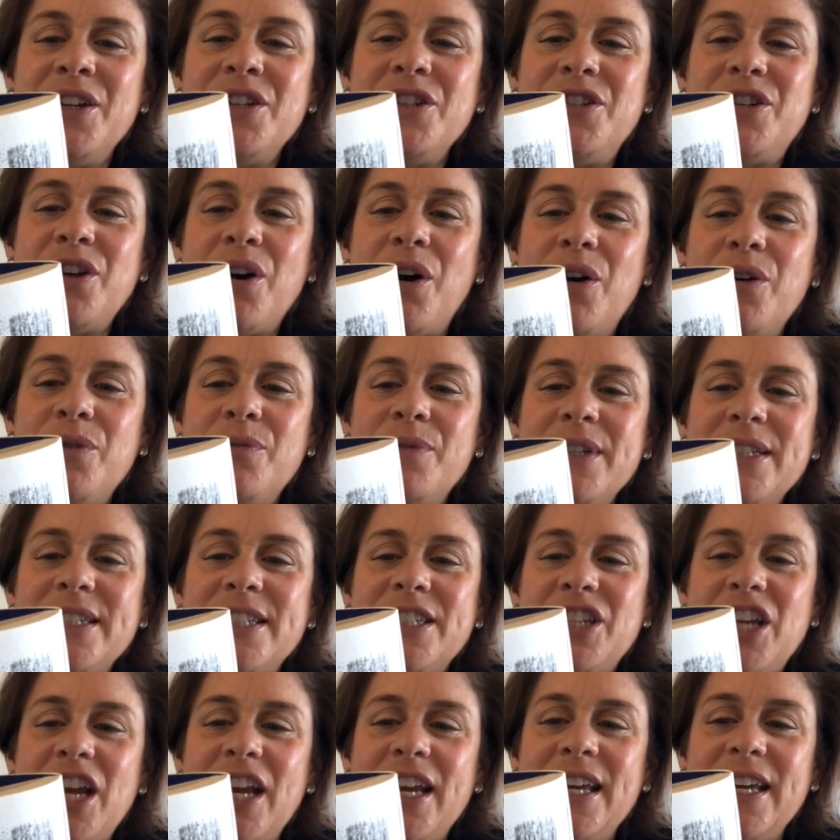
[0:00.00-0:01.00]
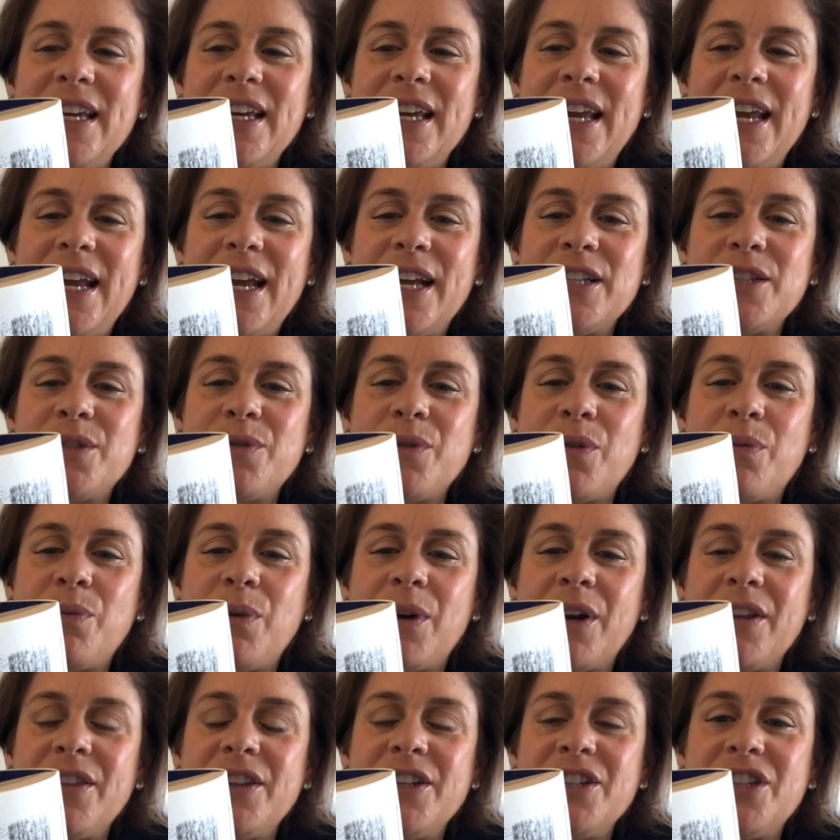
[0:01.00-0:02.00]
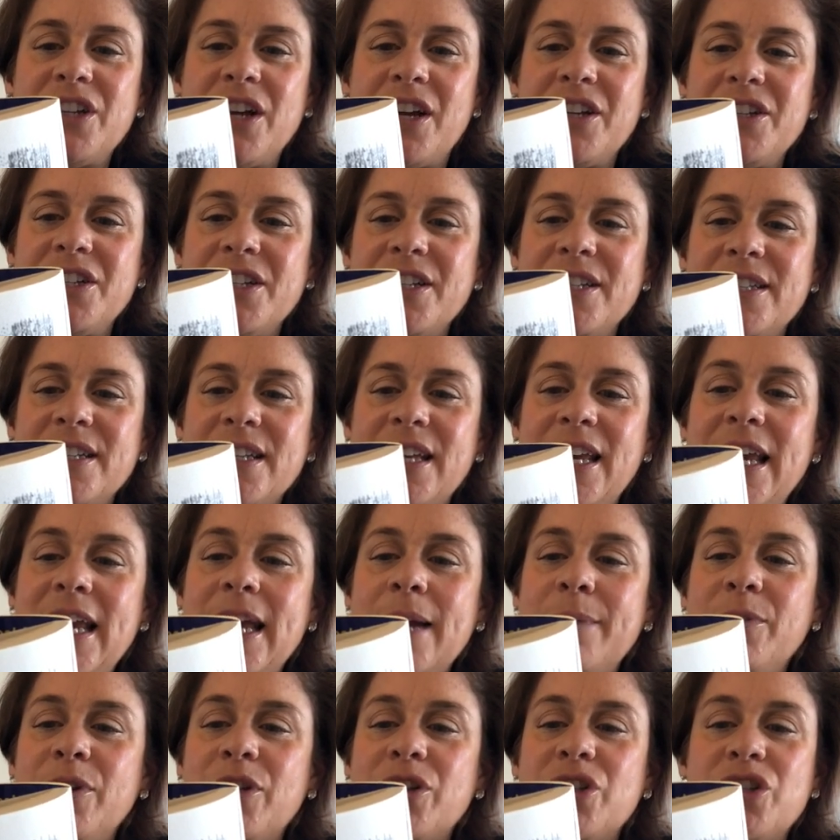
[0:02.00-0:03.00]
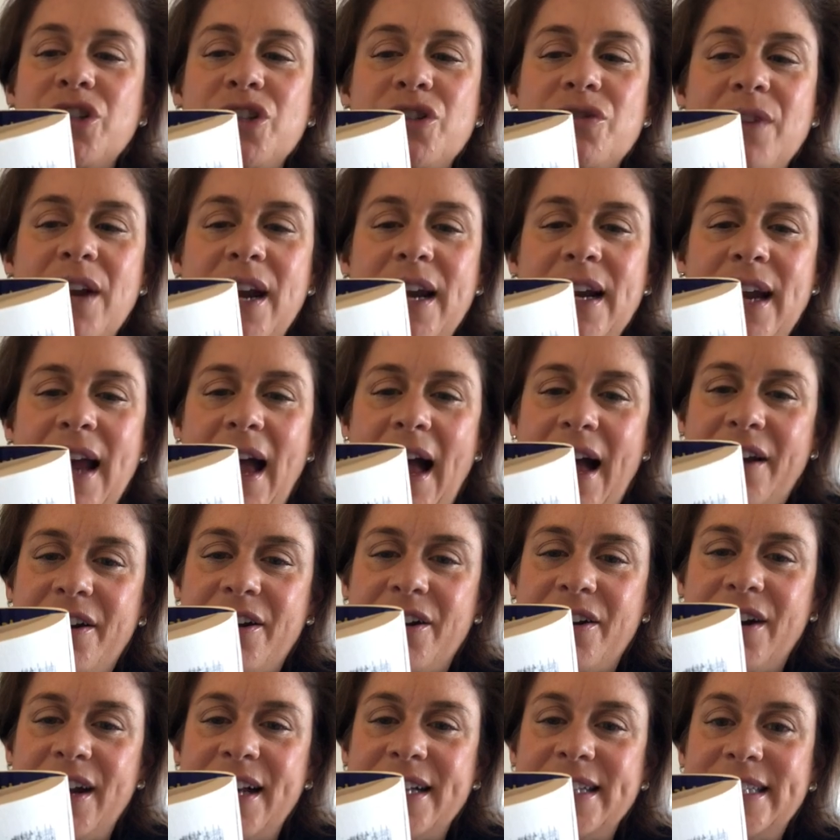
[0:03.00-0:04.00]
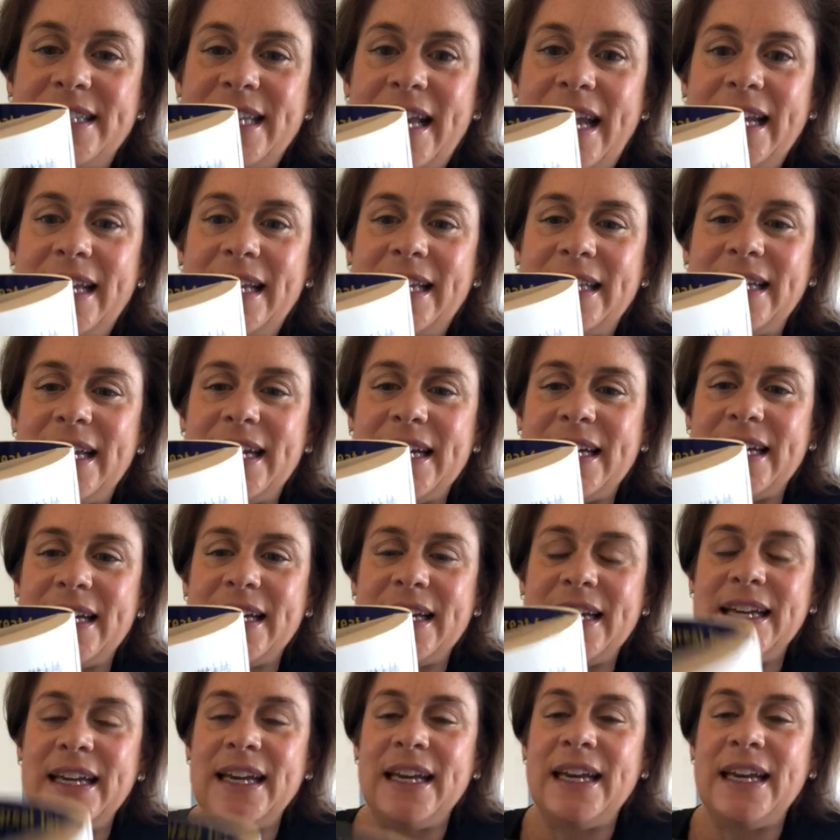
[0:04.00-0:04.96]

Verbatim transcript: Joan was shaking hands with one of the judges. Cam looked straight at her and said, click.